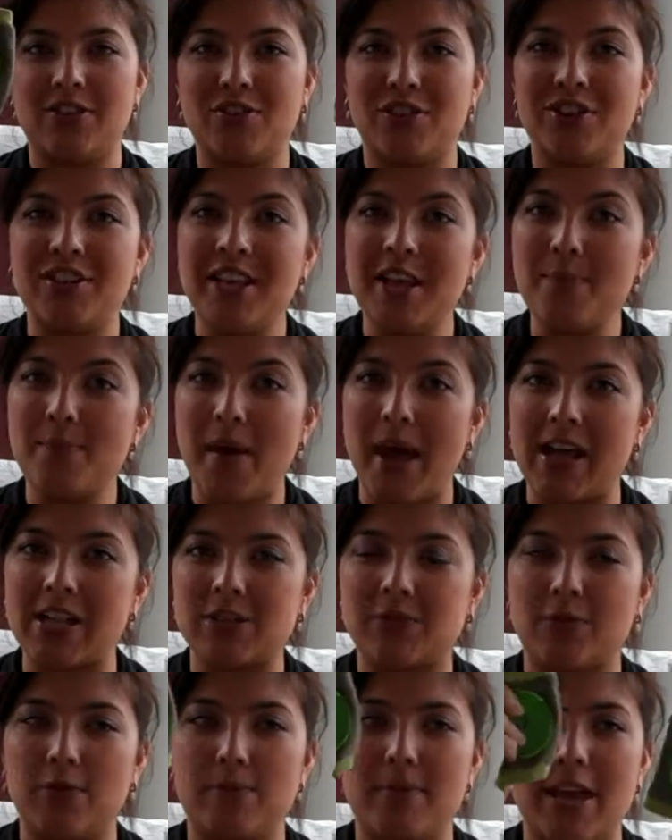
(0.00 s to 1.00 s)
They're knee
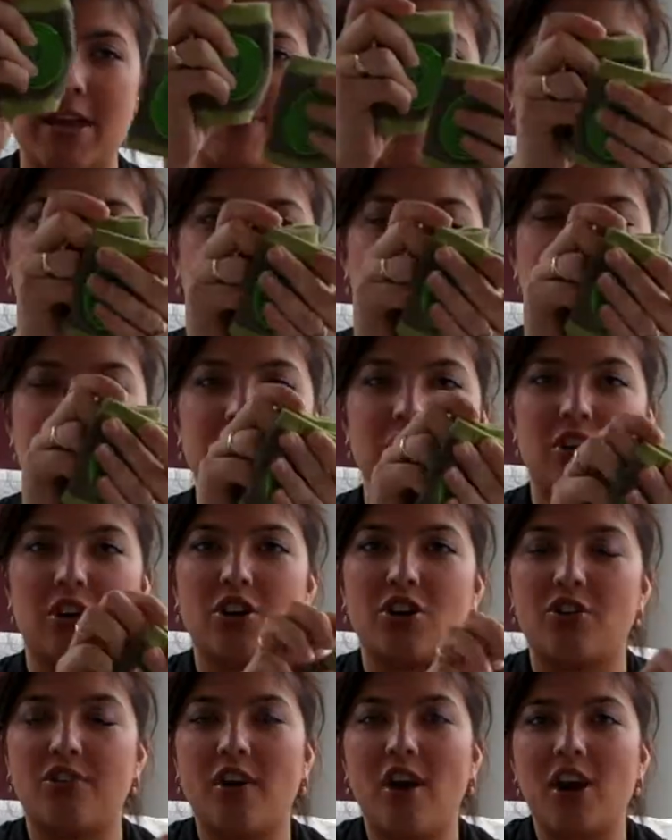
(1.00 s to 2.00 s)
pads for babies when they
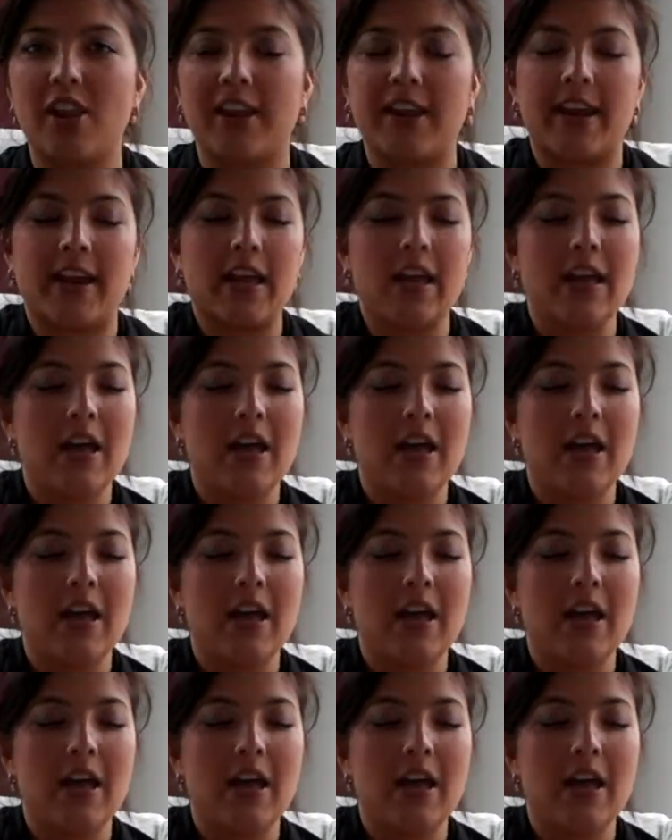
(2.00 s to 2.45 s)
start crawling.